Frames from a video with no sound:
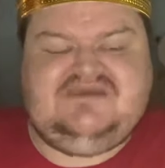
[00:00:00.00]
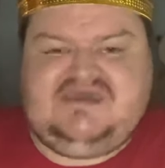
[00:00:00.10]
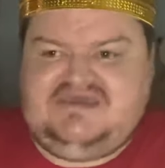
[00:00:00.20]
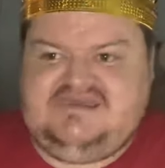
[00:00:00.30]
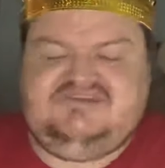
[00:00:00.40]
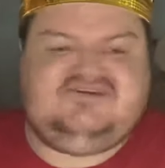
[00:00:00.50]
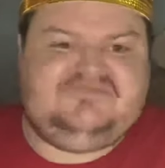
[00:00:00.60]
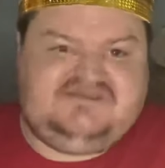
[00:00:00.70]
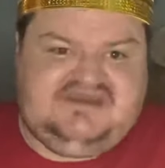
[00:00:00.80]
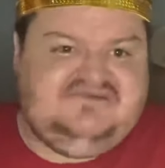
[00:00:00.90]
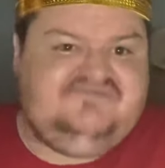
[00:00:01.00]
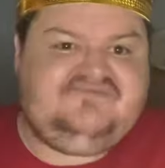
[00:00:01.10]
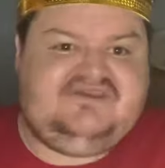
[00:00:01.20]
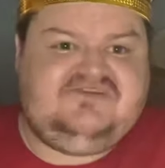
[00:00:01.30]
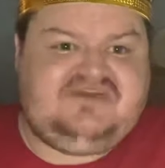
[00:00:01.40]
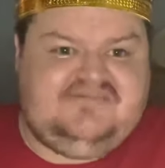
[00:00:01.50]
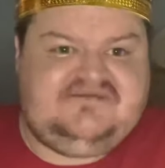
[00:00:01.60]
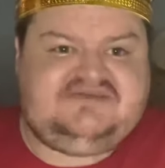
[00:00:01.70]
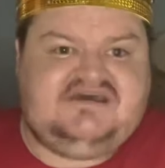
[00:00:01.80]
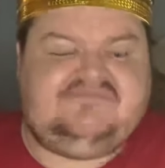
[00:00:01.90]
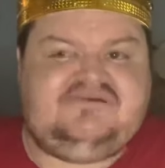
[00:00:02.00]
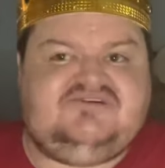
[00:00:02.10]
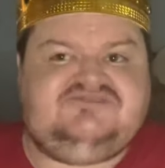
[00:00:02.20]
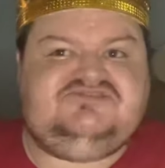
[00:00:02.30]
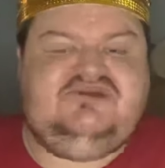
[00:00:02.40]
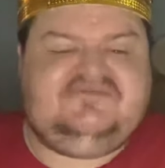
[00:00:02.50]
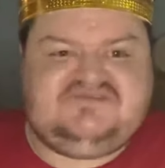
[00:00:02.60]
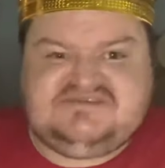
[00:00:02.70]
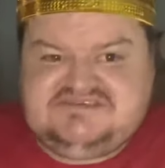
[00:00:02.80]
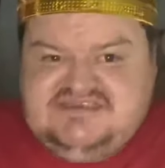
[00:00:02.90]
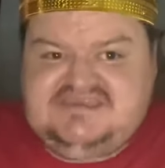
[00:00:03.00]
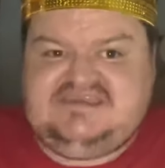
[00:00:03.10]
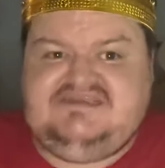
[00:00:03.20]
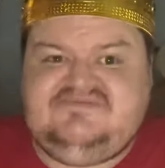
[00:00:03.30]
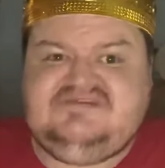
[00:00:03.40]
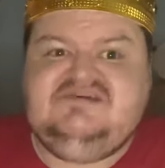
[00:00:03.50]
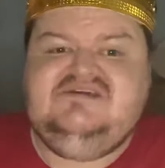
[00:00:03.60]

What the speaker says: and you can be done for it, you can be done, because you have deceived,